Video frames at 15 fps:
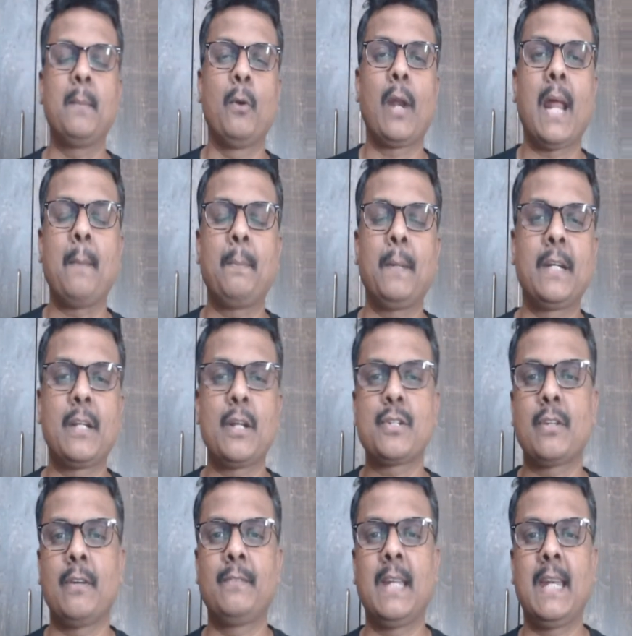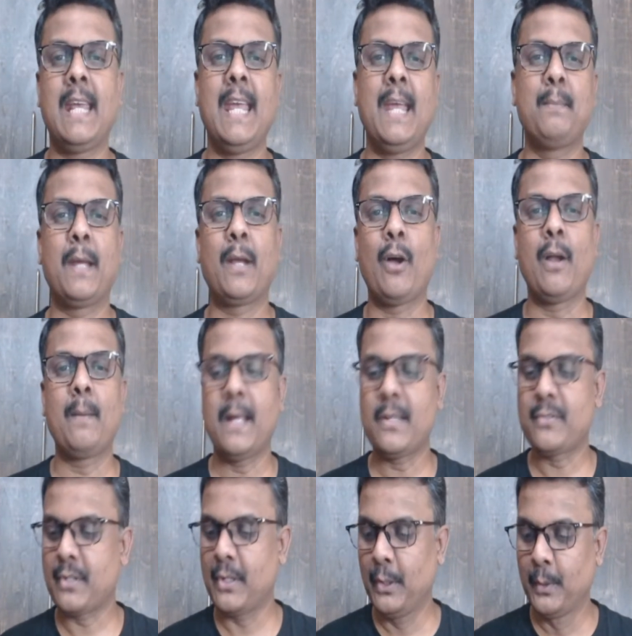more happy returns of the day. May God bless
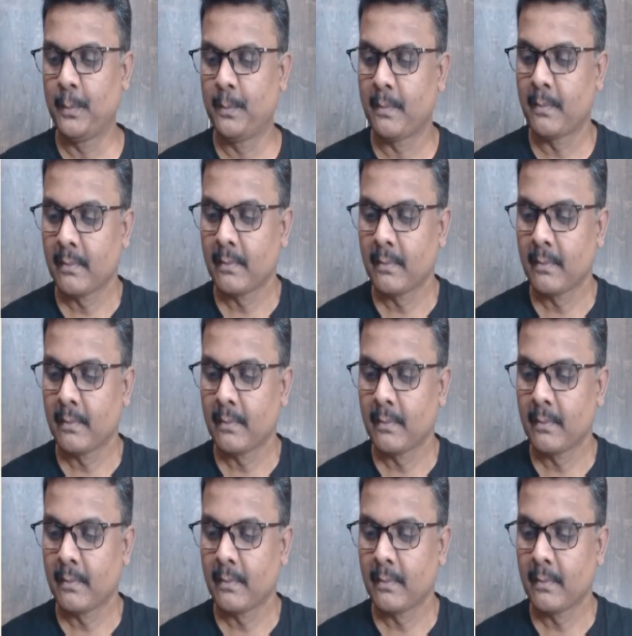you.